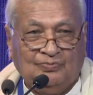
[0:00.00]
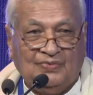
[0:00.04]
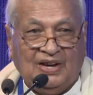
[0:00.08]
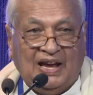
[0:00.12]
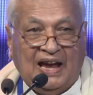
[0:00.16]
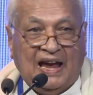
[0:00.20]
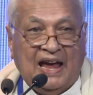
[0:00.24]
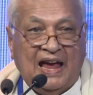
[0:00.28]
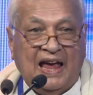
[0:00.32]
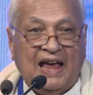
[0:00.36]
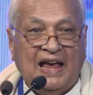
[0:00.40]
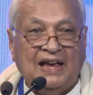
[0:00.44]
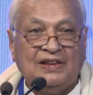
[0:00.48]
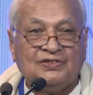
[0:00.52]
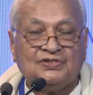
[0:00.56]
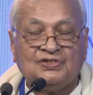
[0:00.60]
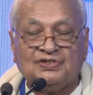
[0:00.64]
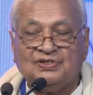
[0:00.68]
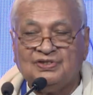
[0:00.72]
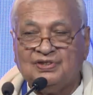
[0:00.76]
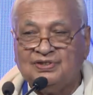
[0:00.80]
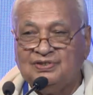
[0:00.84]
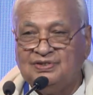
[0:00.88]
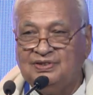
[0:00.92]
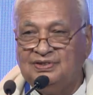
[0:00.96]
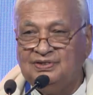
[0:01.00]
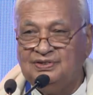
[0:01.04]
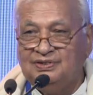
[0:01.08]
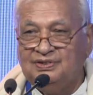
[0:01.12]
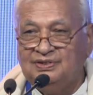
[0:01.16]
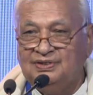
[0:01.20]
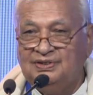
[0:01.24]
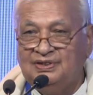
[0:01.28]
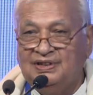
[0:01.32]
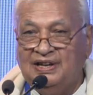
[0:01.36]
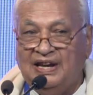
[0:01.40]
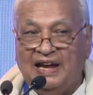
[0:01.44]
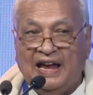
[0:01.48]
as
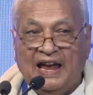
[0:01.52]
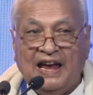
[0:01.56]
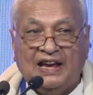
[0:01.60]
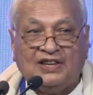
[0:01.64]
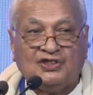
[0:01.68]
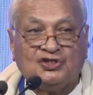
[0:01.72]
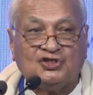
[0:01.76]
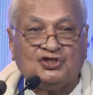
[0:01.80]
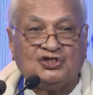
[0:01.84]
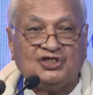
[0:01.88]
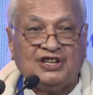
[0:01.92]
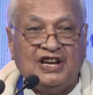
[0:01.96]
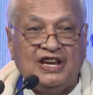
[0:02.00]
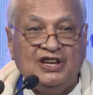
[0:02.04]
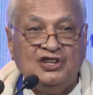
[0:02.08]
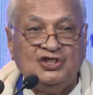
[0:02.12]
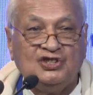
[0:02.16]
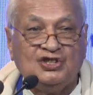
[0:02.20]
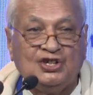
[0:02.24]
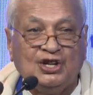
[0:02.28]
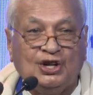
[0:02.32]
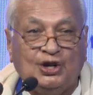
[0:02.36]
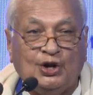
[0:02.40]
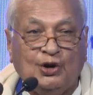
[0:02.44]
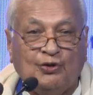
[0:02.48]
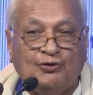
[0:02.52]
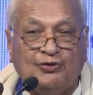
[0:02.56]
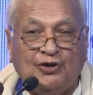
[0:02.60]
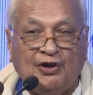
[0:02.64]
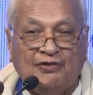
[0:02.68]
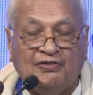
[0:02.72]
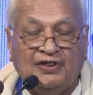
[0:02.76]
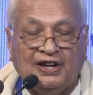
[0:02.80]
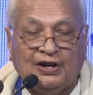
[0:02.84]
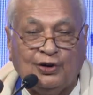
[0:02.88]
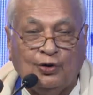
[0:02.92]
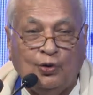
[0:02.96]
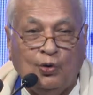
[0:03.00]
extension of
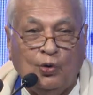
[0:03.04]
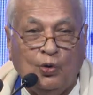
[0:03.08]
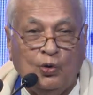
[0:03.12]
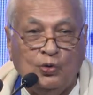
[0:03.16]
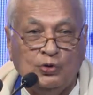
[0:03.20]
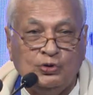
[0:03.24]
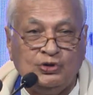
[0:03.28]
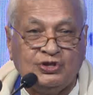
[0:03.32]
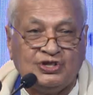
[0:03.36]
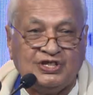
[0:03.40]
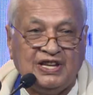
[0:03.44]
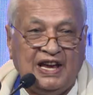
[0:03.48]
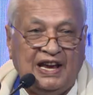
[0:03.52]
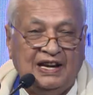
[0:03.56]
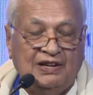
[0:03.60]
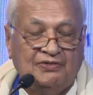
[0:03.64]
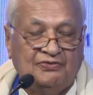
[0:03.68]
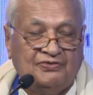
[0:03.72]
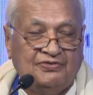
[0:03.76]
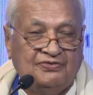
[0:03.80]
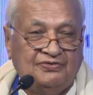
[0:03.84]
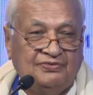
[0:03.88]
our own self,